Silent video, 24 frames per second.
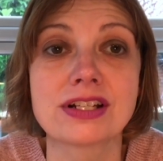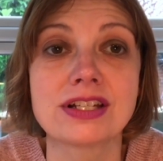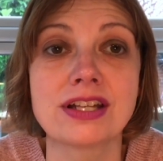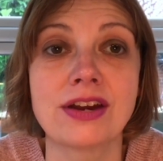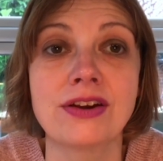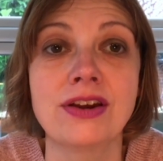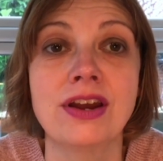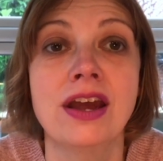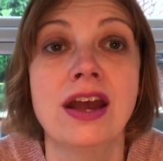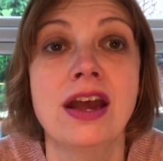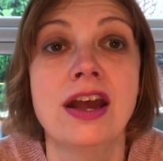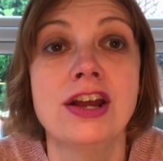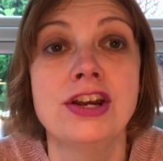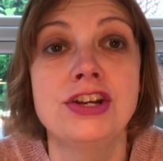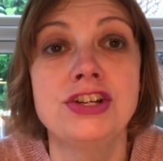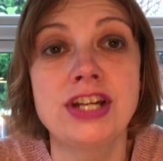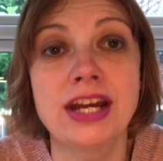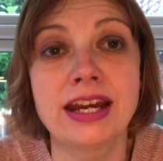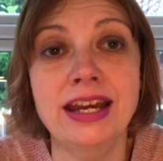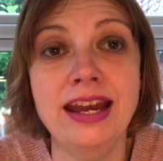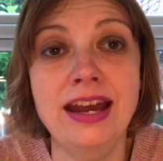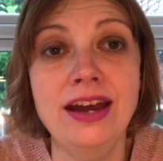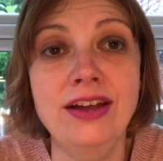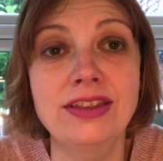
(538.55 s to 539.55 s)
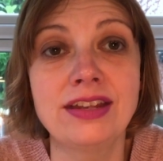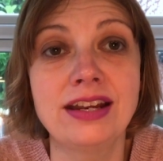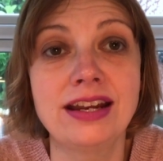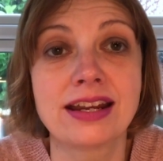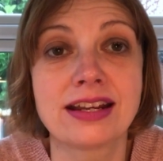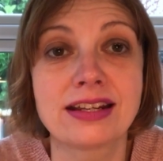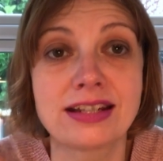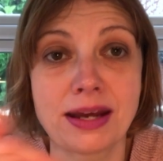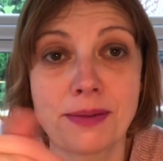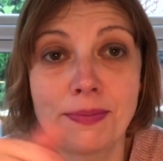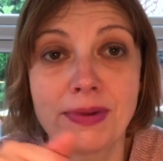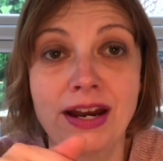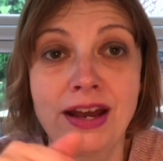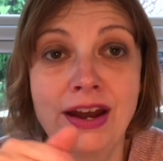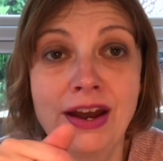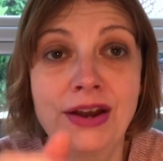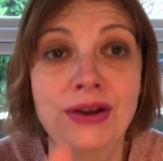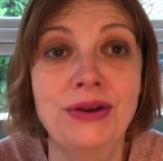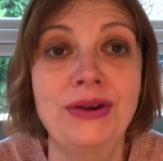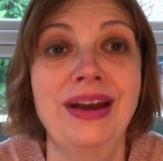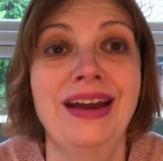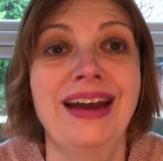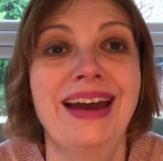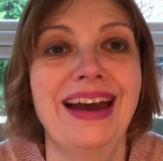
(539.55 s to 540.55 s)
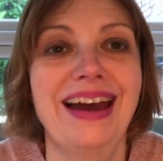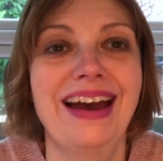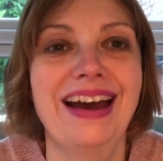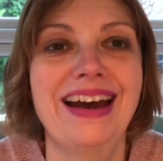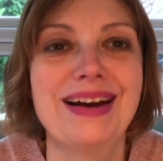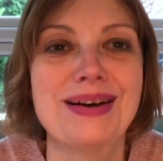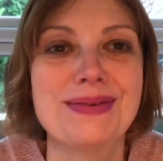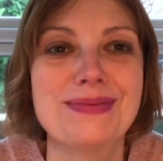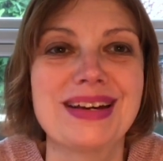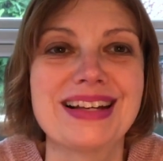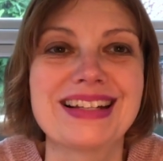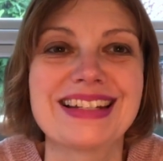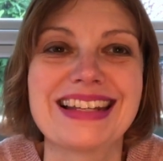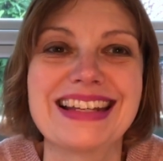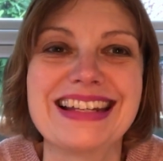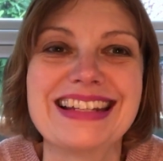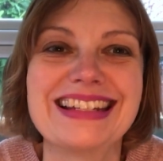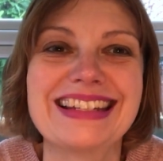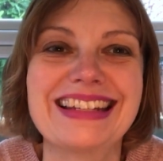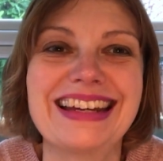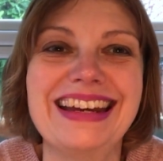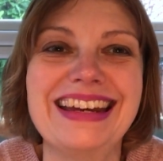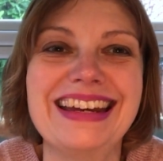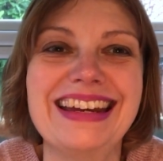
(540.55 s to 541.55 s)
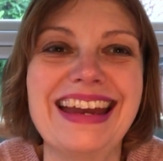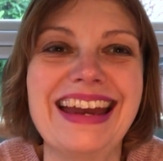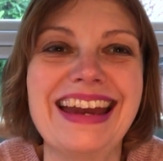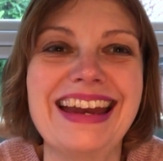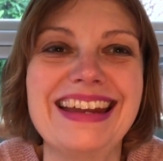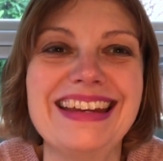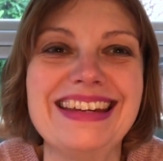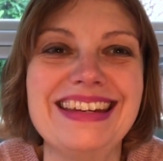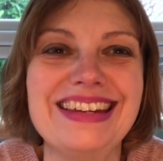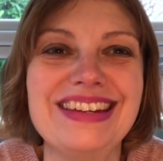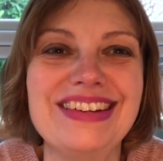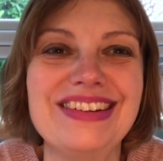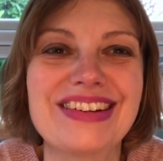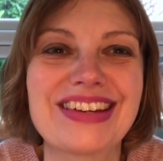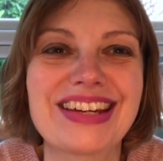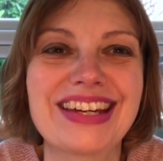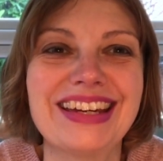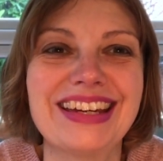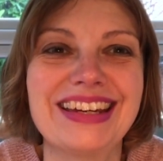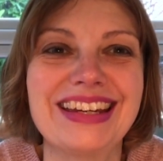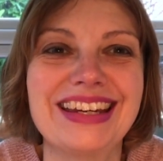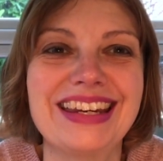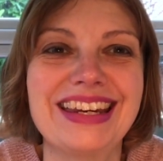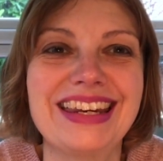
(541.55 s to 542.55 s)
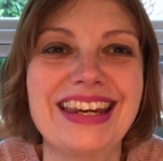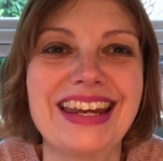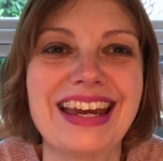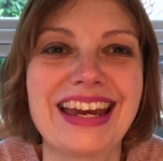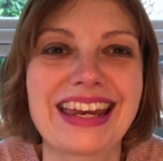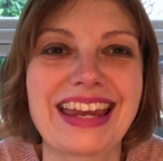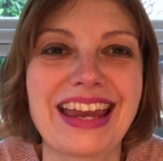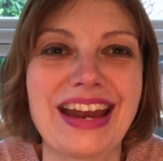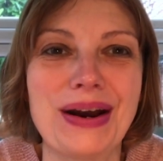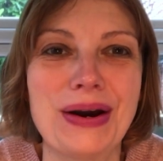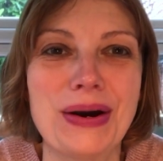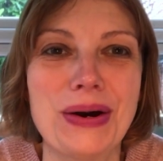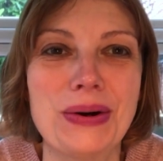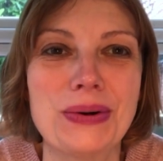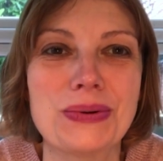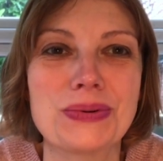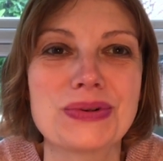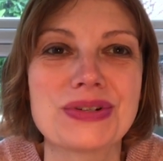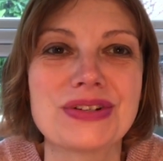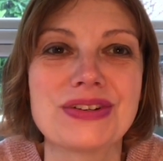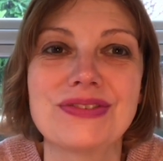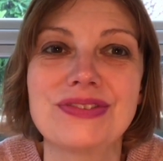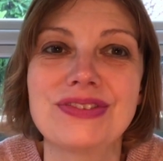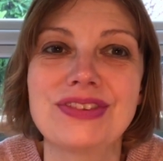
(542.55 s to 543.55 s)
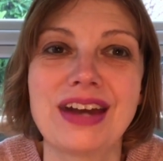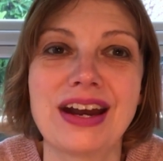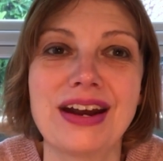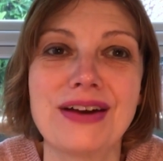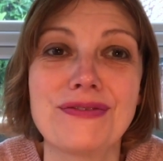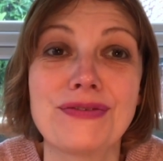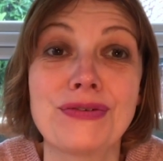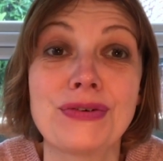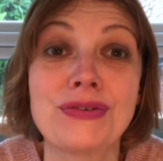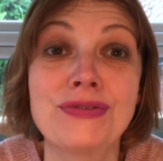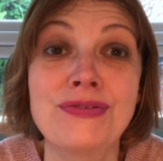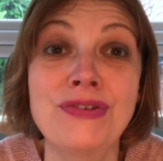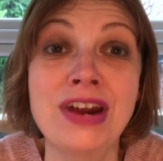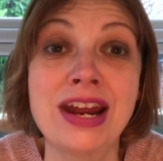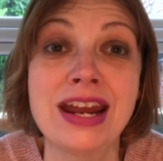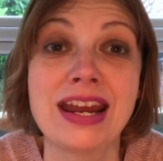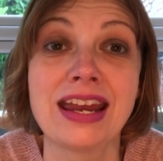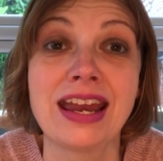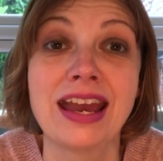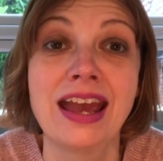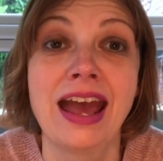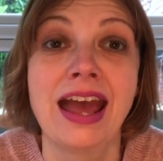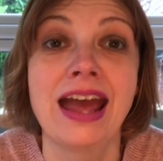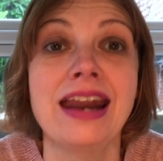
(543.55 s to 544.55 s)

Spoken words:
So check out the link down below, as they say, and you can get hold of that for free.